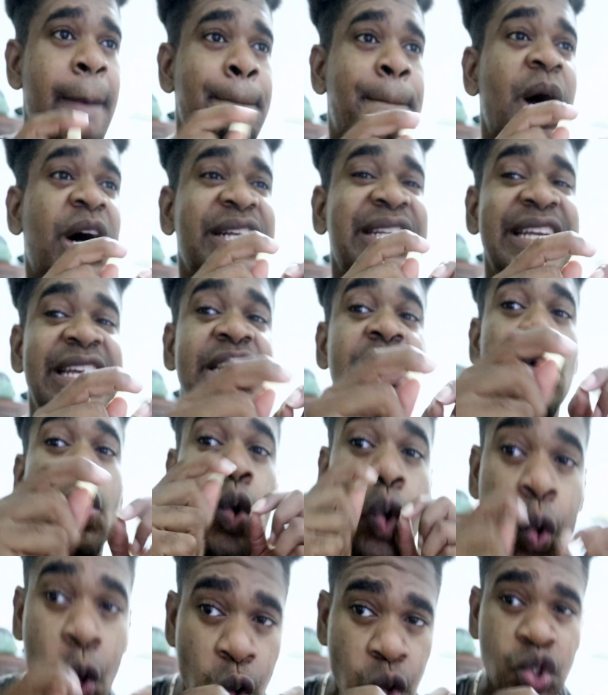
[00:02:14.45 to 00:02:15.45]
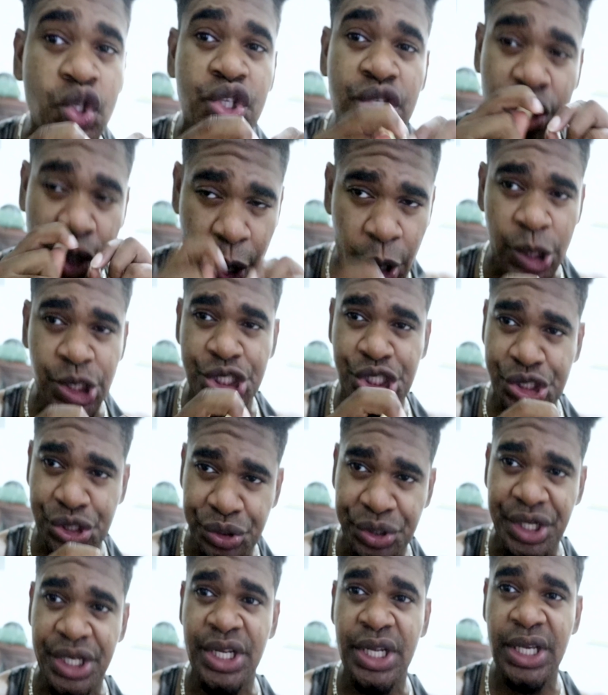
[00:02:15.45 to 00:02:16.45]
But in whose
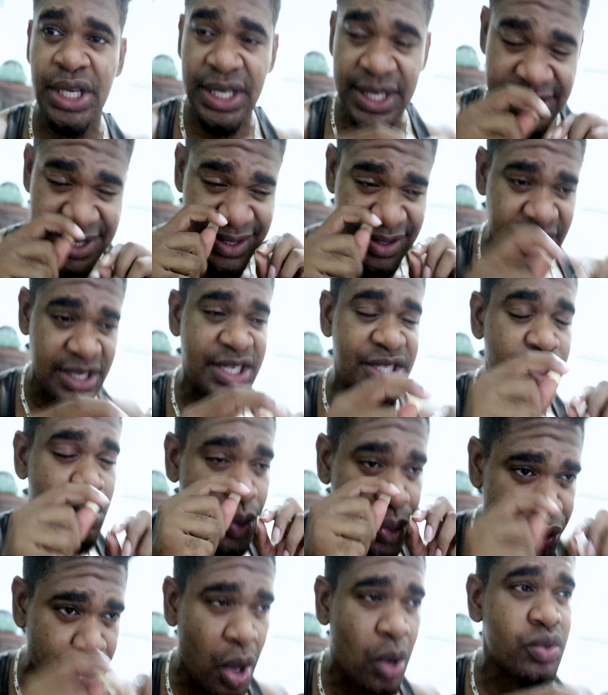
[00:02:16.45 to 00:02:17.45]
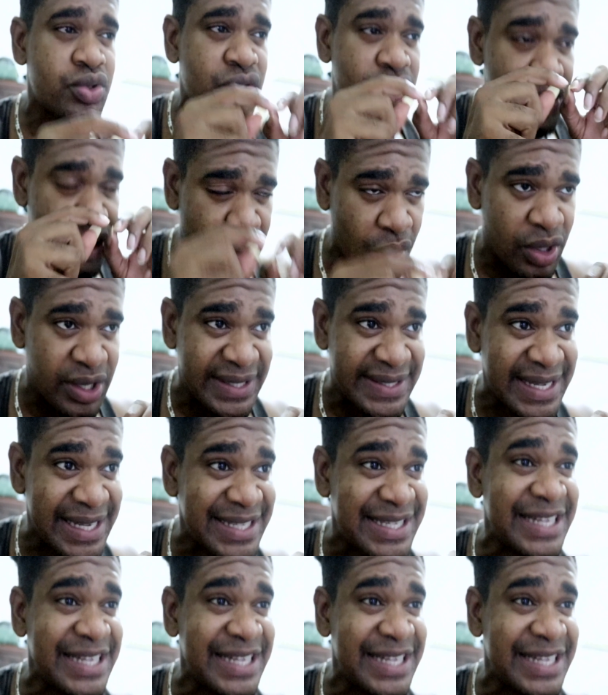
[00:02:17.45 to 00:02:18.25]
country is $32,000?